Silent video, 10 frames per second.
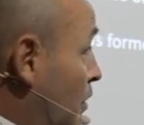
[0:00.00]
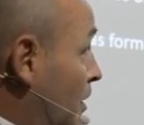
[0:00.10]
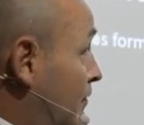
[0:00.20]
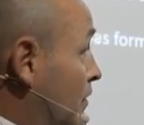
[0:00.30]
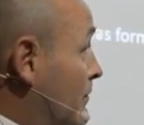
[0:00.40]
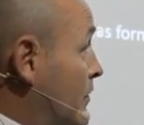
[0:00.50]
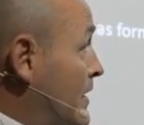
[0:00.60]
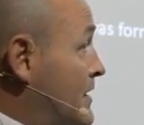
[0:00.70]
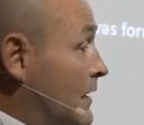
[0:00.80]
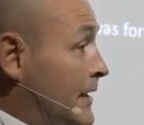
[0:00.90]
were from
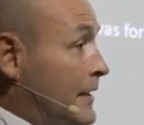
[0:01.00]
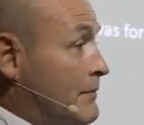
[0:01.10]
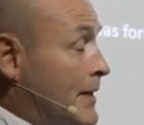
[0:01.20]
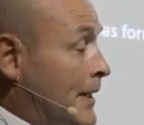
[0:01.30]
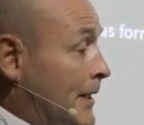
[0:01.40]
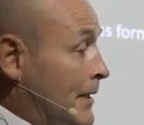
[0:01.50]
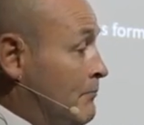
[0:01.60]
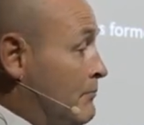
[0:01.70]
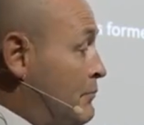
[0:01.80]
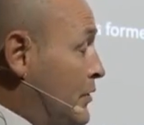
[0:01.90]
Italy.
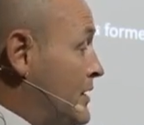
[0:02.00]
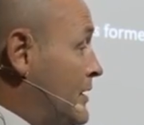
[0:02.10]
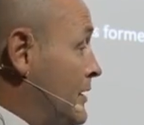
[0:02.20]
Books